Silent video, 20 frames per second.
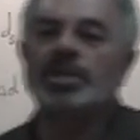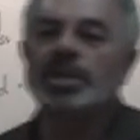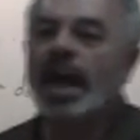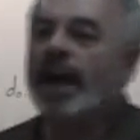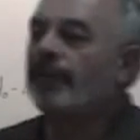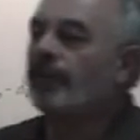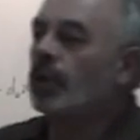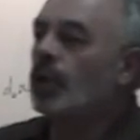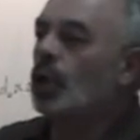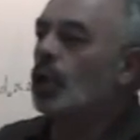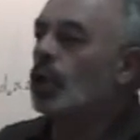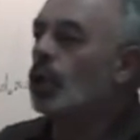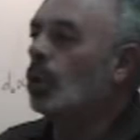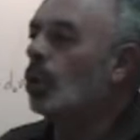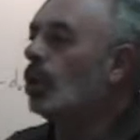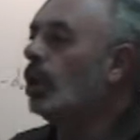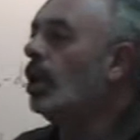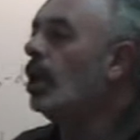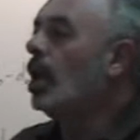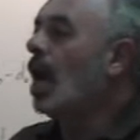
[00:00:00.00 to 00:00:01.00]
this
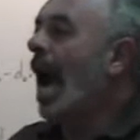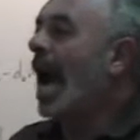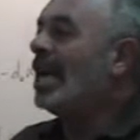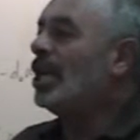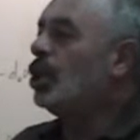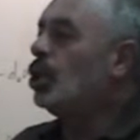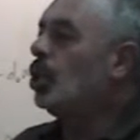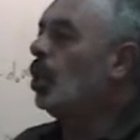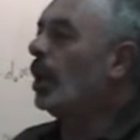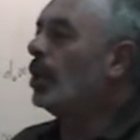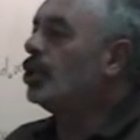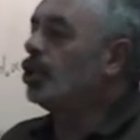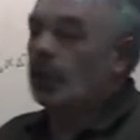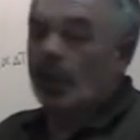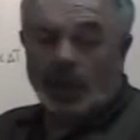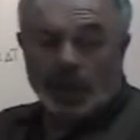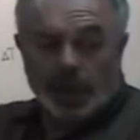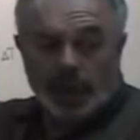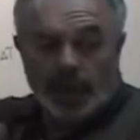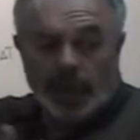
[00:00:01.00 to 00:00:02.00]
afternoon, I do want you
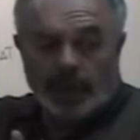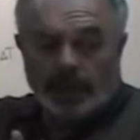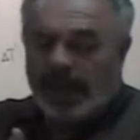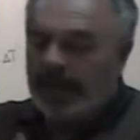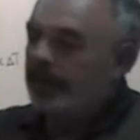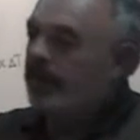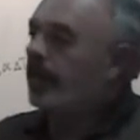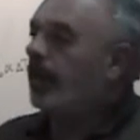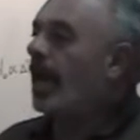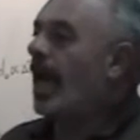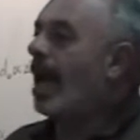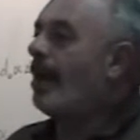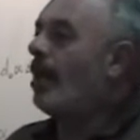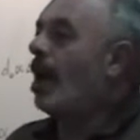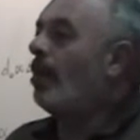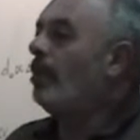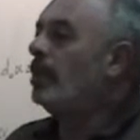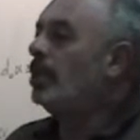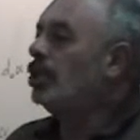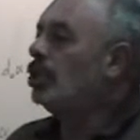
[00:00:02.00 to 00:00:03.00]
to think about the lab
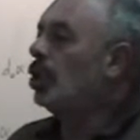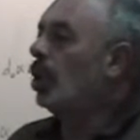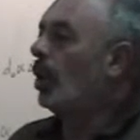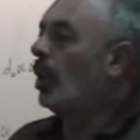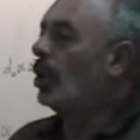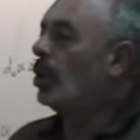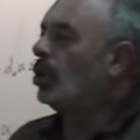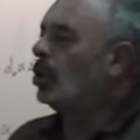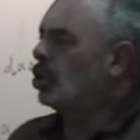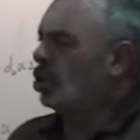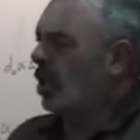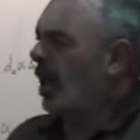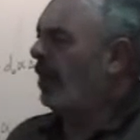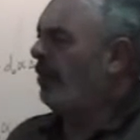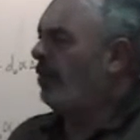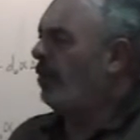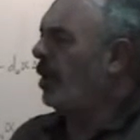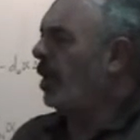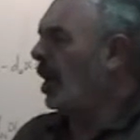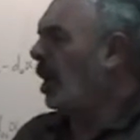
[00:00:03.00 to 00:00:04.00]
I'll be showing you and try
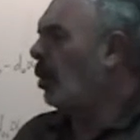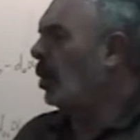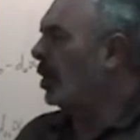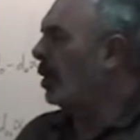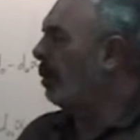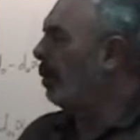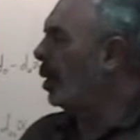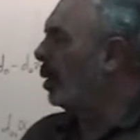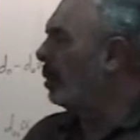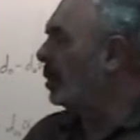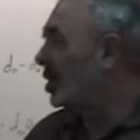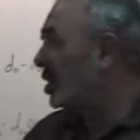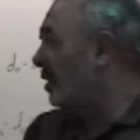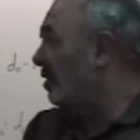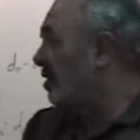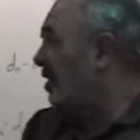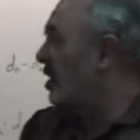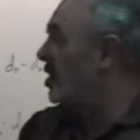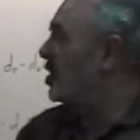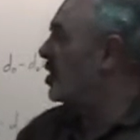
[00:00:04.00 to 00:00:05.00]
to figure out what the purpose
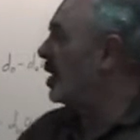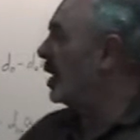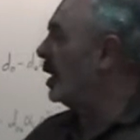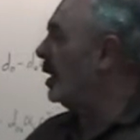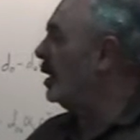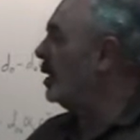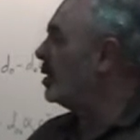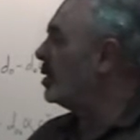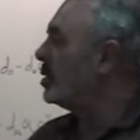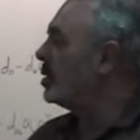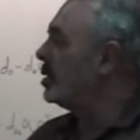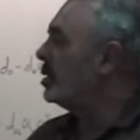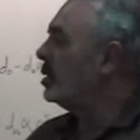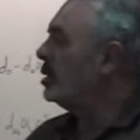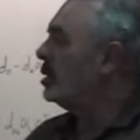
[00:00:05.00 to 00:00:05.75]
of this thing is.